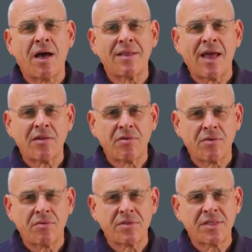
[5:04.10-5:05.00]
I'd like
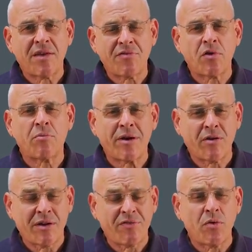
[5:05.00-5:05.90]
to say a few,
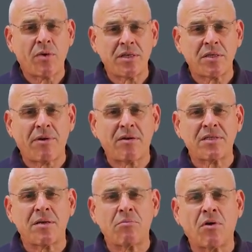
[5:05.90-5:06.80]
a few words about
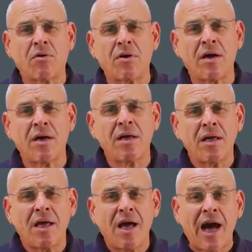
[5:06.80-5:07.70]
some more uh,
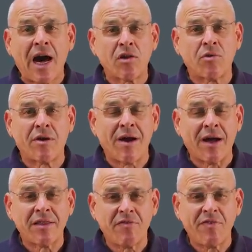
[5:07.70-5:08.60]
hardware
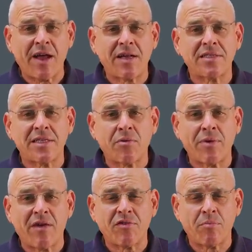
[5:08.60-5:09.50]
artifacts that we
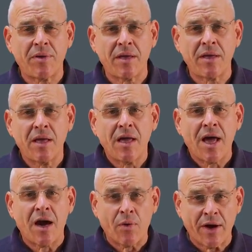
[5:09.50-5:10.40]
have to be
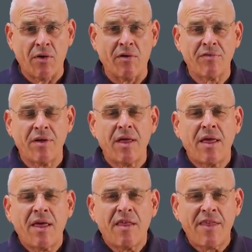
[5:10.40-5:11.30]
aware of.
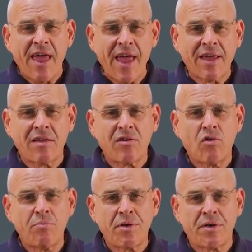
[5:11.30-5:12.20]
The Hack
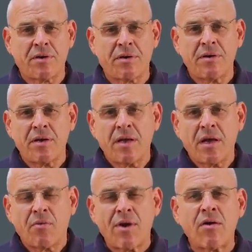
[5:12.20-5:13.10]
computer
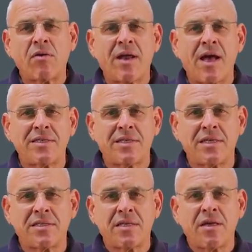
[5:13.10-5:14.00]

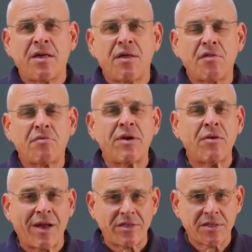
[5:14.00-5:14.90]
recognizes three
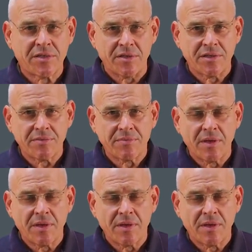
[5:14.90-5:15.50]
registers.